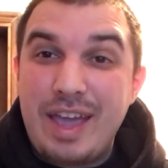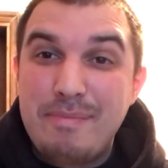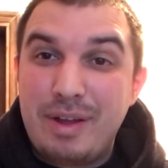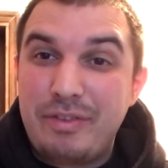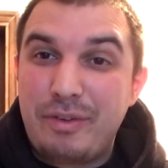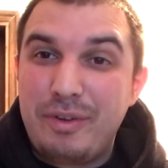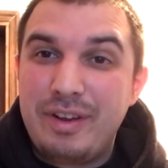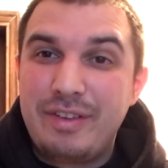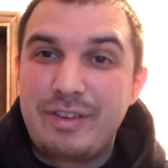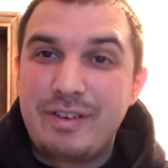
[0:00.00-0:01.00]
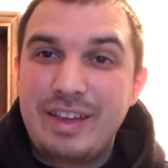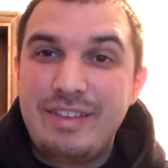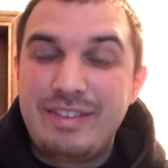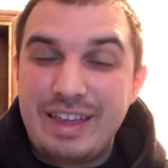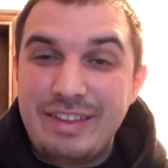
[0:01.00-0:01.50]
8 months old, so
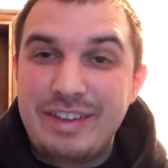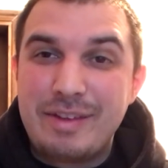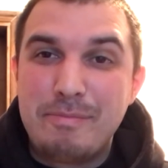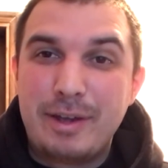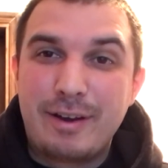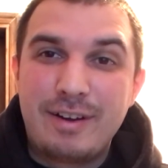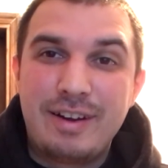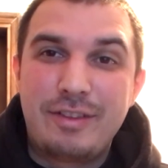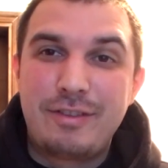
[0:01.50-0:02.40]
he's getting bigger.